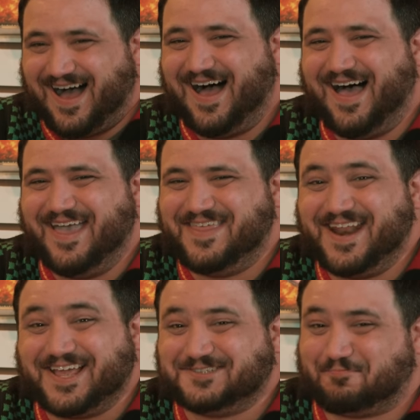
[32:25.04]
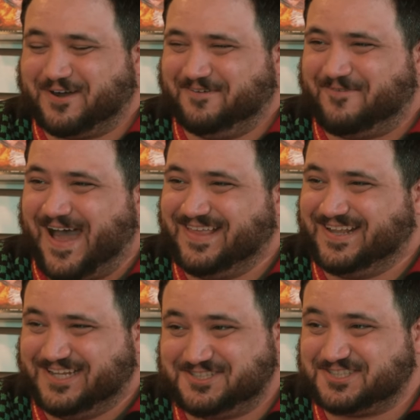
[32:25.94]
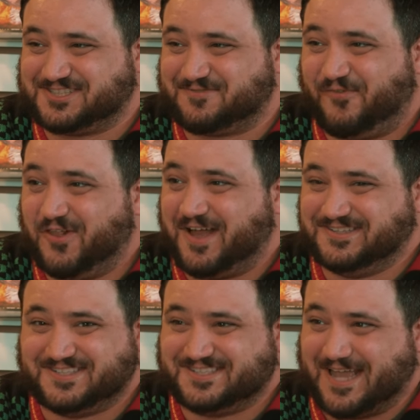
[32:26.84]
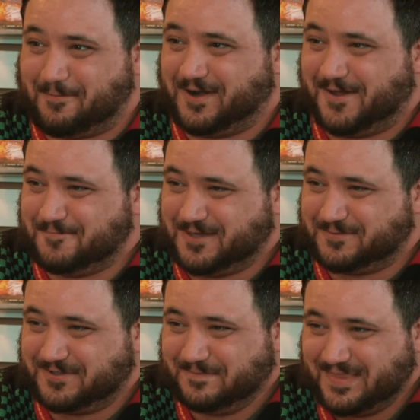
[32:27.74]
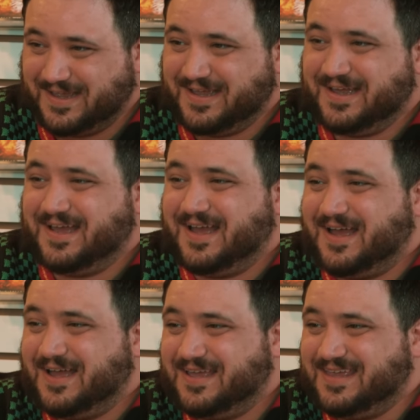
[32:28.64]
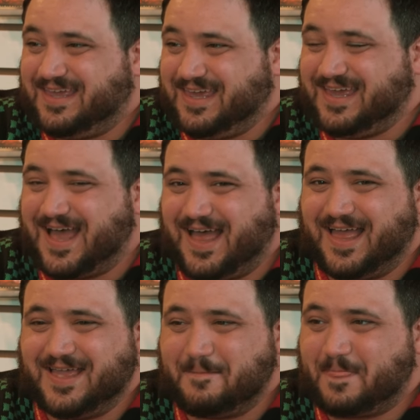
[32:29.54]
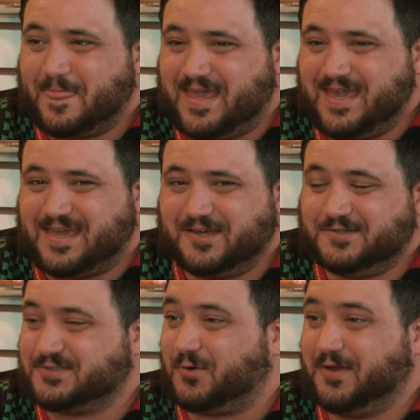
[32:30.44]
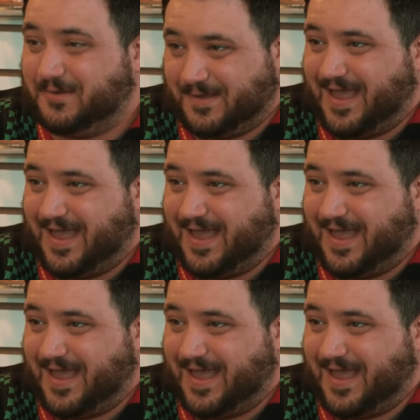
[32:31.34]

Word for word: Uh, and then it gets pretty violent. He's just full on stepping on people. He uh he kills oil